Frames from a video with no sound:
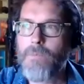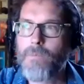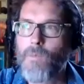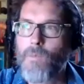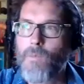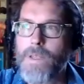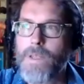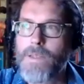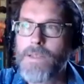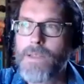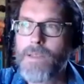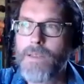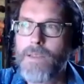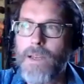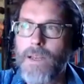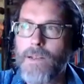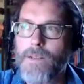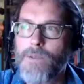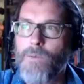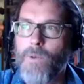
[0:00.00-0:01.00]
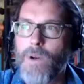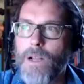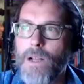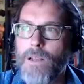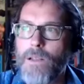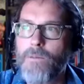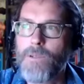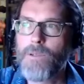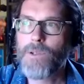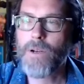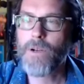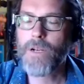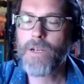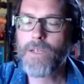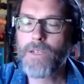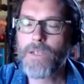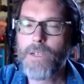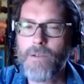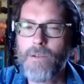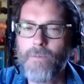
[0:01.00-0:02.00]
We see that as well, of trying
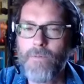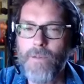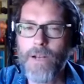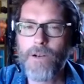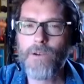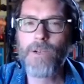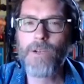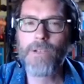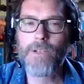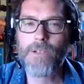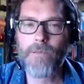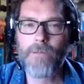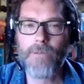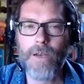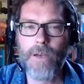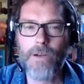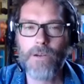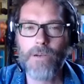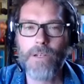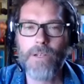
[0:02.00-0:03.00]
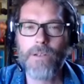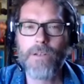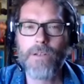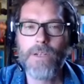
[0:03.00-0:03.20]
to get veteran to veteran